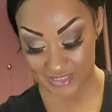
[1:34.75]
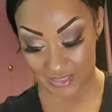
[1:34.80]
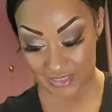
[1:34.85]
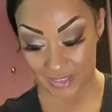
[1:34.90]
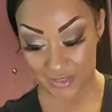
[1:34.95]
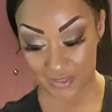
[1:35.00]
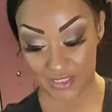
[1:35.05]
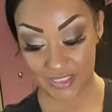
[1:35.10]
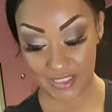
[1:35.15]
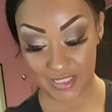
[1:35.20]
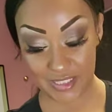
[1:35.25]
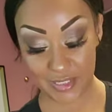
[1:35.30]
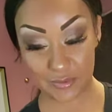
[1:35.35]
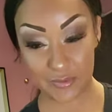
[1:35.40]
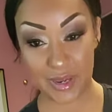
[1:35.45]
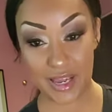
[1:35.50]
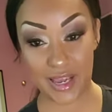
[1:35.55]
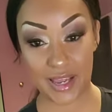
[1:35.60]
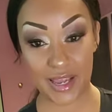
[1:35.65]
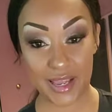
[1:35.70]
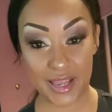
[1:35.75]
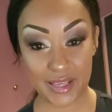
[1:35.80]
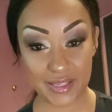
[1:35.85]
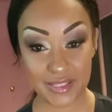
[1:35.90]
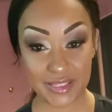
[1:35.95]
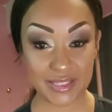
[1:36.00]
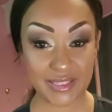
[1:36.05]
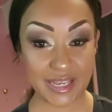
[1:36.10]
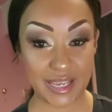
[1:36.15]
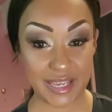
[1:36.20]
So this is my
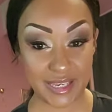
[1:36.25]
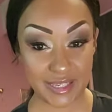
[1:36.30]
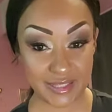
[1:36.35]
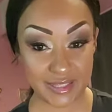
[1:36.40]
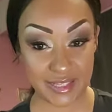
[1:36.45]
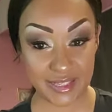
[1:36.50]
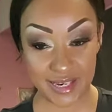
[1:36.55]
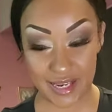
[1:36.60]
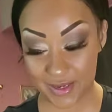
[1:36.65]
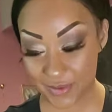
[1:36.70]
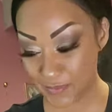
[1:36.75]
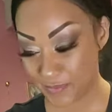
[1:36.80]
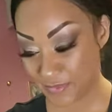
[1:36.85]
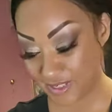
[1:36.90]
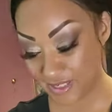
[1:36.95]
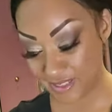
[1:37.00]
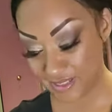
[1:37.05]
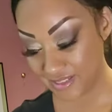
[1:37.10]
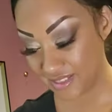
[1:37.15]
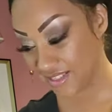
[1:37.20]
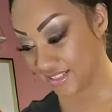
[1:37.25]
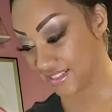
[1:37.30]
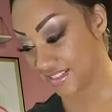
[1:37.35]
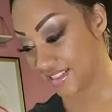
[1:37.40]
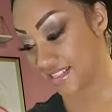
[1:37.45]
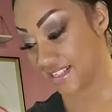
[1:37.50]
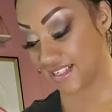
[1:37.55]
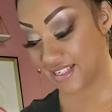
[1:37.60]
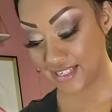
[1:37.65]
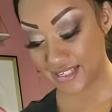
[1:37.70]
steak that I've been
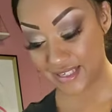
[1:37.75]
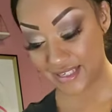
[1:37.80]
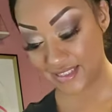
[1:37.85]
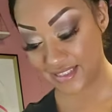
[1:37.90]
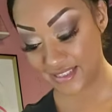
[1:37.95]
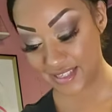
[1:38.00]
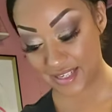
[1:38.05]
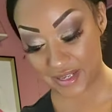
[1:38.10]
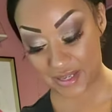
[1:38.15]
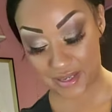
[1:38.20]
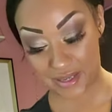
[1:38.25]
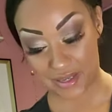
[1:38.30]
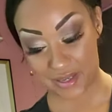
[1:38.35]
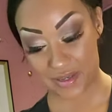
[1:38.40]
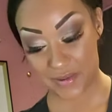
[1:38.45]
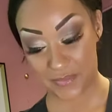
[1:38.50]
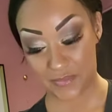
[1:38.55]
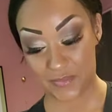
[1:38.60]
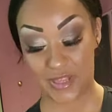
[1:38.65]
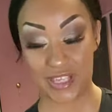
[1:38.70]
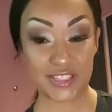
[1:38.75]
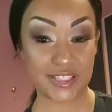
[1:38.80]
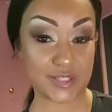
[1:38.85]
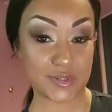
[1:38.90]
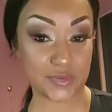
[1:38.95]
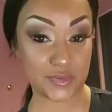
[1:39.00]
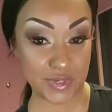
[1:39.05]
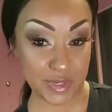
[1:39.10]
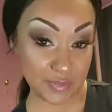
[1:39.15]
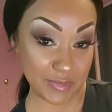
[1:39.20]
sitting. It's a
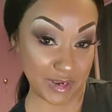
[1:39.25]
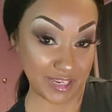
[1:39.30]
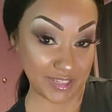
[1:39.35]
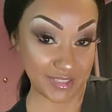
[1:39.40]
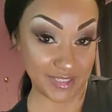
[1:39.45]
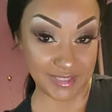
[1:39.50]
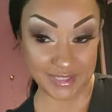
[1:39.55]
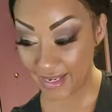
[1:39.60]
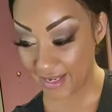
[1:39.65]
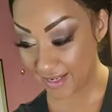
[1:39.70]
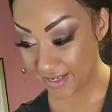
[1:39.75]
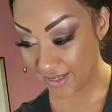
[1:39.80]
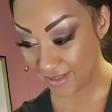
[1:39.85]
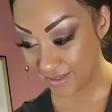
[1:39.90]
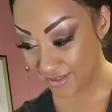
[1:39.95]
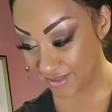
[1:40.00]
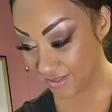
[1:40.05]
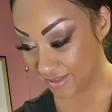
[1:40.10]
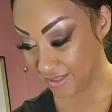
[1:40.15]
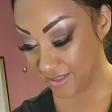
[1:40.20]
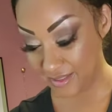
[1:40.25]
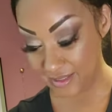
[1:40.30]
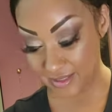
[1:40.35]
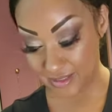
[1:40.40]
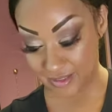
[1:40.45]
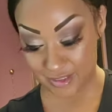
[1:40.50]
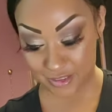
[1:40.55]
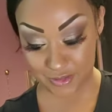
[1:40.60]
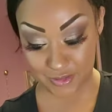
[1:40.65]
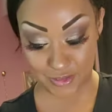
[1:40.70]
ribeye steak.
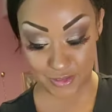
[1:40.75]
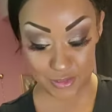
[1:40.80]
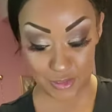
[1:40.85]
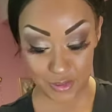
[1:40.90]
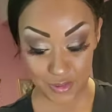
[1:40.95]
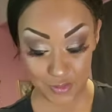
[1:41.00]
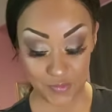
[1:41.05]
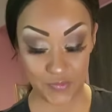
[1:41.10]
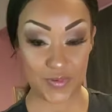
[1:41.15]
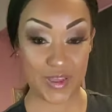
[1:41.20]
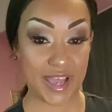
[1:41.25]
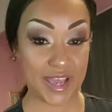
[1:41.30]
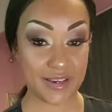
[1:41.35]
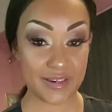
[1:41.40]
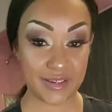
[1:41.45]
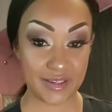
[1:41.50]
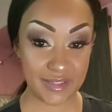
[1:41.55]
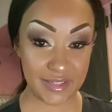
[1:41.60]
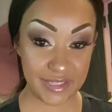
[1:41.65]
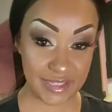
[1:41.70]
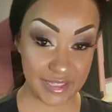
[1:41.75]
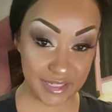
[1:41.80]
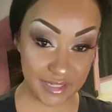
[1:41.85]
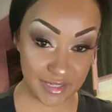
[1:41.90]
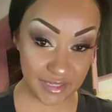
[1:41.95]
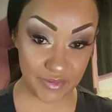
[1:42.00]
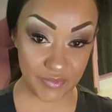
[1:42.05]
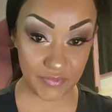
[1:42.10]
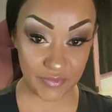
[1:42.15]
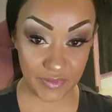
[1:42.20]
There's no fat on
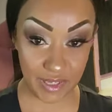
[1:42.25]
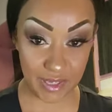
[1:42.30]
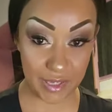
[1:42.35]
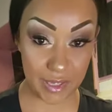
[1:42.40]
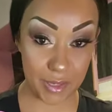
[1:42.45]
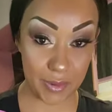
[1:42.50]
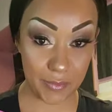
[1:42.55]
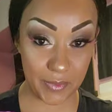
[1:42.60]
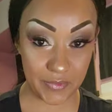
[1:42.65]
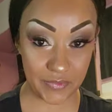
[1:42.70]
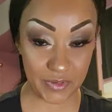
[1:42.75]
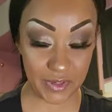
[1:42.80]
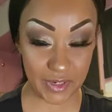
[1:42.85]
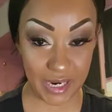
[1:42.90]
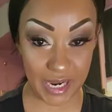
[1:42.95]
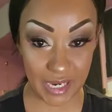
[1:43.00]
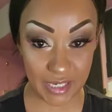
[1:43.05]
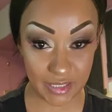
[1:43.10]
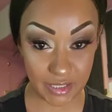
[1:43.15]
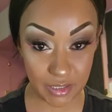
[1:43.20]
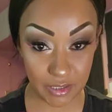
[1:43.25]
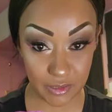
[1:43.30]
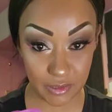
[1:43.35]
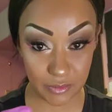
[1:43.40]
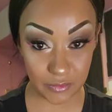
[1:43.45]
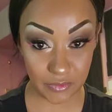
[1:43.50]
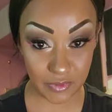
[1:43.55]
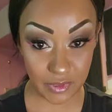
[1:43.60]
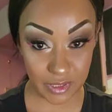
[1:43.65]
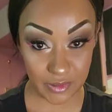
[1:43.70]
here. If you guys are